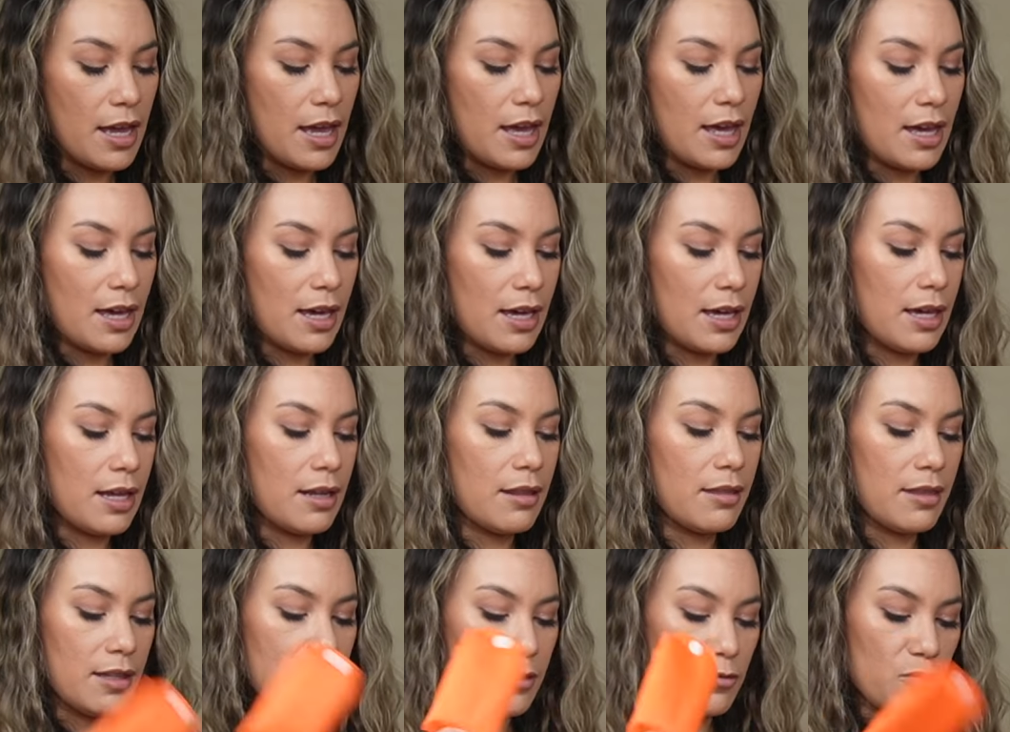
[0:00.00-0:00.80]

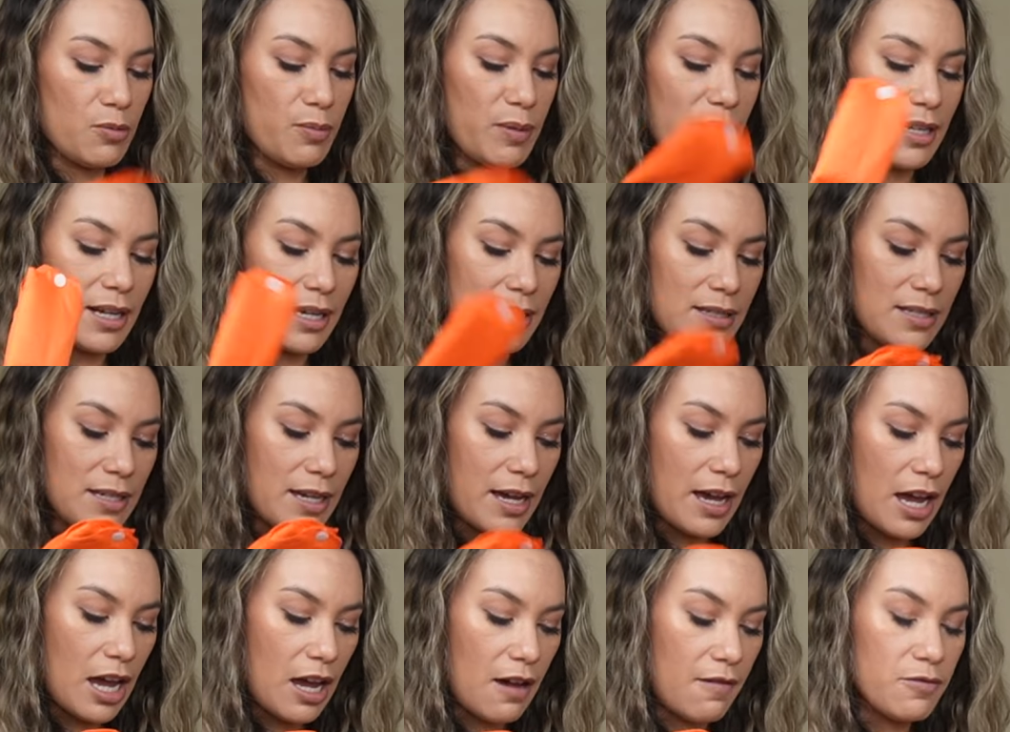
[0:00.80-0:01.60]
And this would be nice to
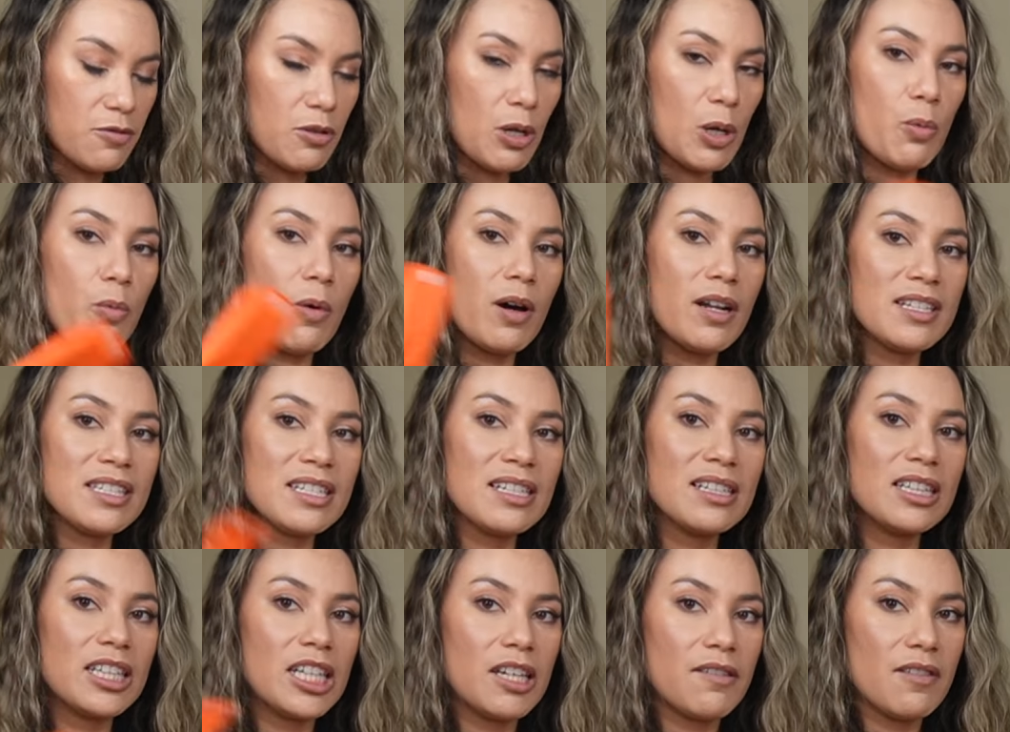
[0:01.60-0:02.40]
have. So I wanted
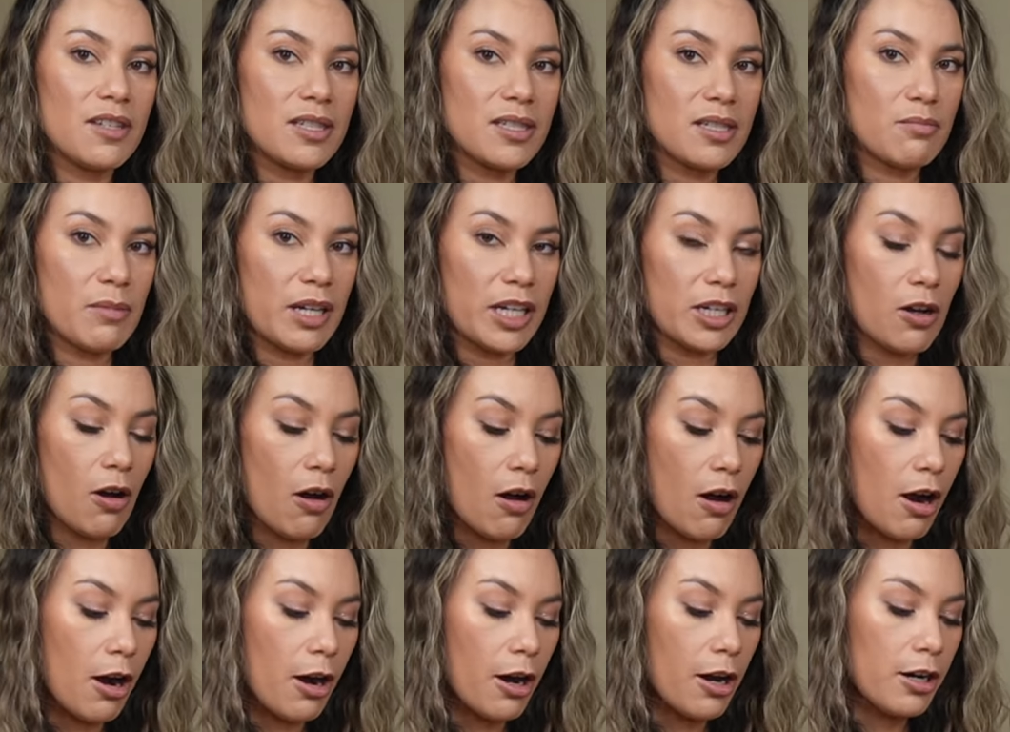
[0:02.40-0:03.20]
to leave this in my
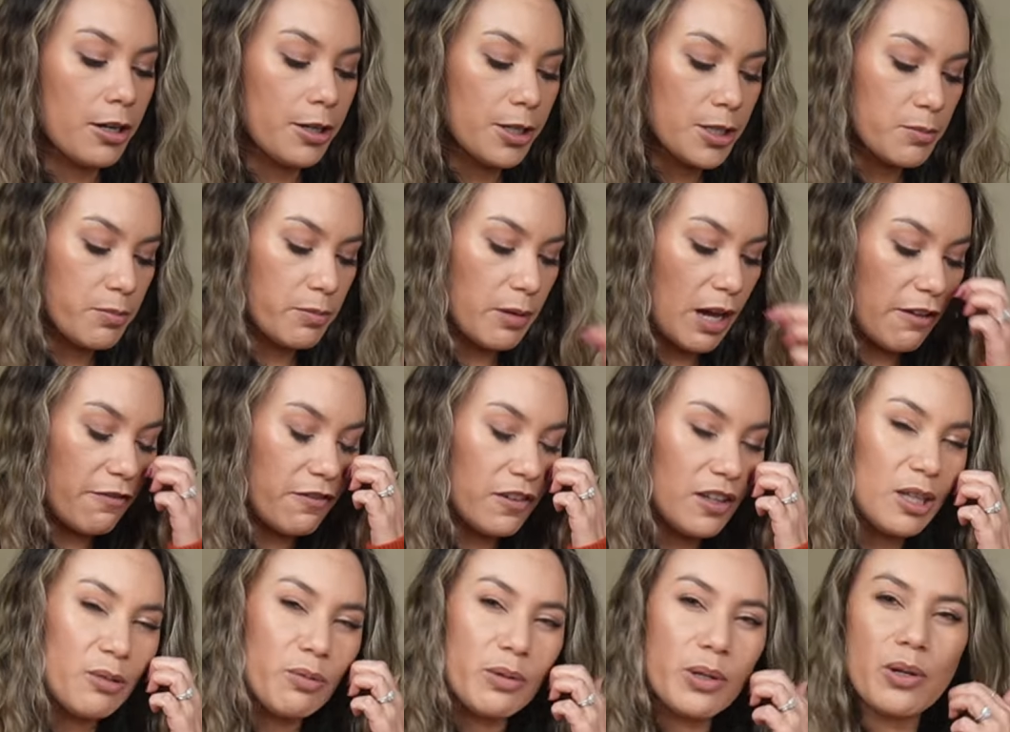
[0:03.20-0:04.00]
car because I
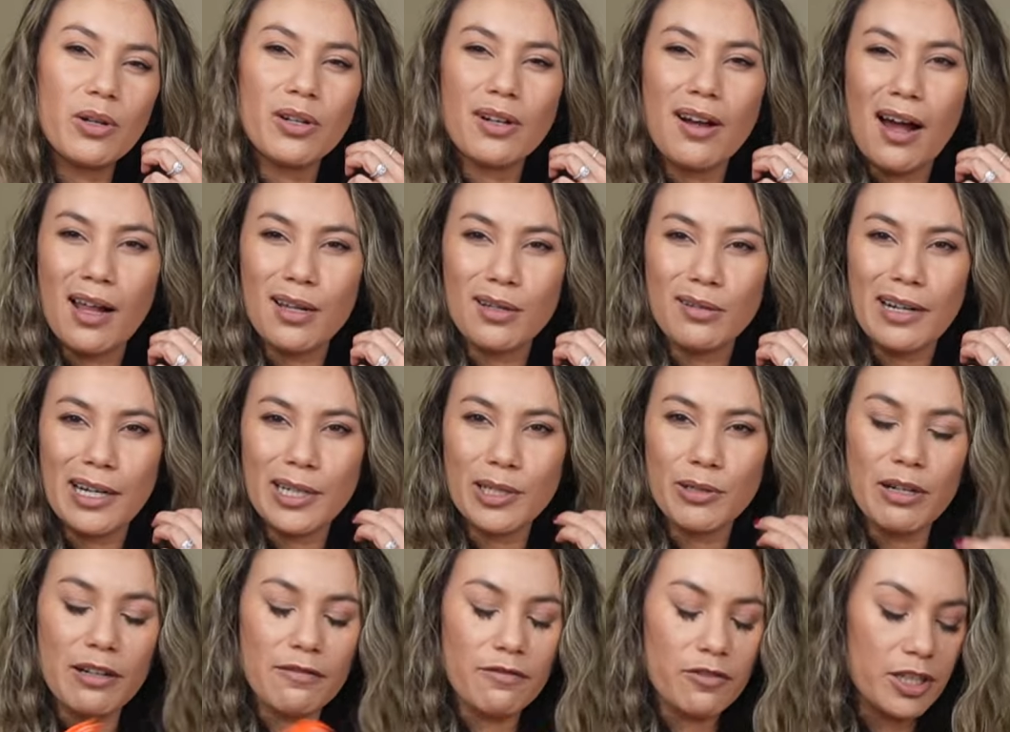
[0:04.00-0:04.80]
feel like we go to
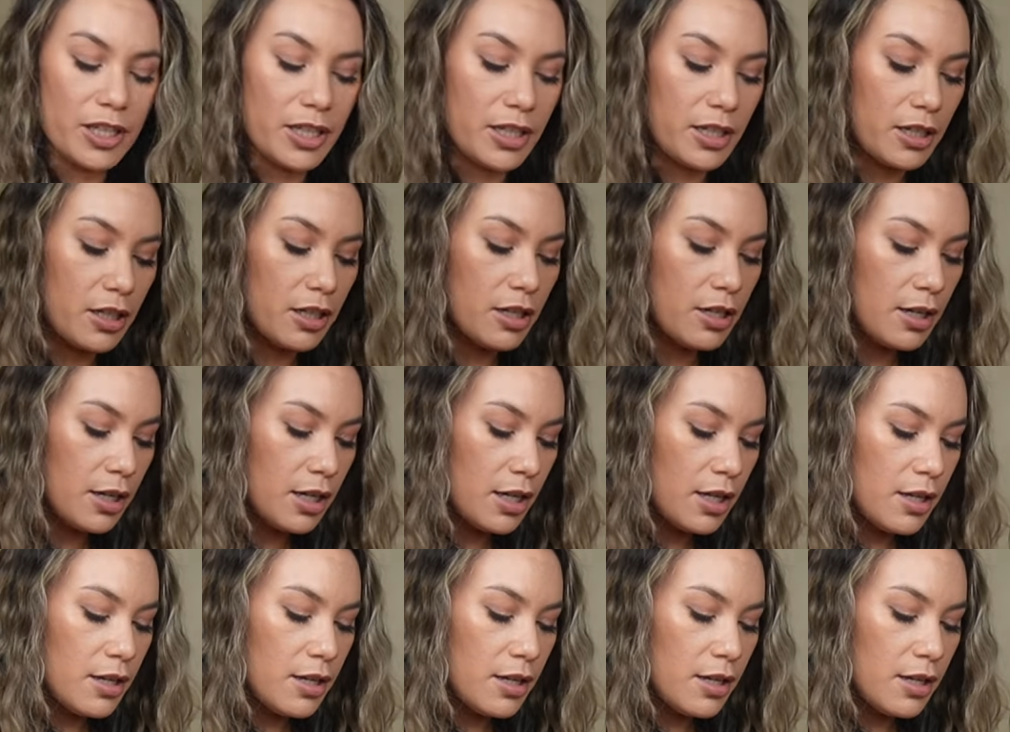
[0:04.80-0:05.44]
Colorado every year.